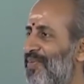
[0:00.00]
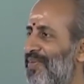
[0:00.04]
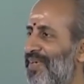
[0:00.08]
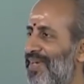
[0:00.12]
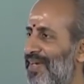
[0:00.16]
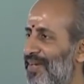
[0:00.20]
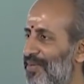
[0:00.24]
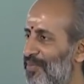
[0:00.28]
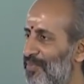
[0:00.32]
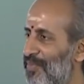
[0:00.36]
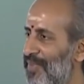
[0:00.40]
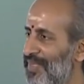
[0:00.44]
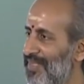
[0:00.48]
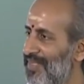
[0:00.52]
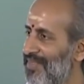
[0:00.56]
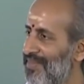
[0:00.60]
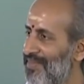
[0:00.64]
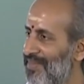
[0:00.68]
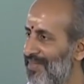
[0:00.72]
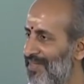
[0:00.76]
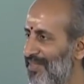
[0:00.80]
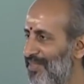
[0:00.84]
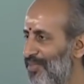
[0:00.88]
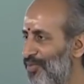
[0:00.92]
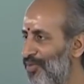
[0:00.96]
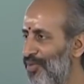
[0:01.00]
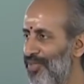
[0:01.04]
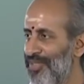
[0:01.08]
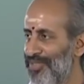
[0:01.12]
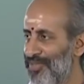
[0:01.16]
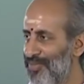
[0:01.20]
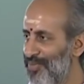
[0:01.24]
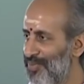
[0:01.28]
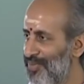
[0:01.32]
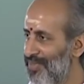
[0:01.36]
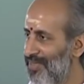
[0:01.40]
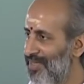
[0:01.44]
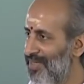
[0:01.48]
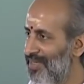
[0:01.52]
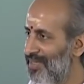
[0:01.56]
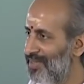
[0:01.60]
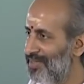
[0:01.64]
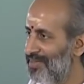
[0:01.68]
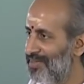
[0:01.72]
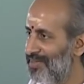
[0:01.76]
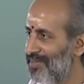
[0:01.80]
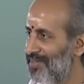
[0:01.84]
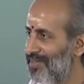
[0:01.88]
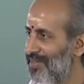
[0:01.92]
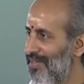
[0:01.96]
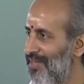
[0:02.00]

we have Patanjali's Yoga Sutras.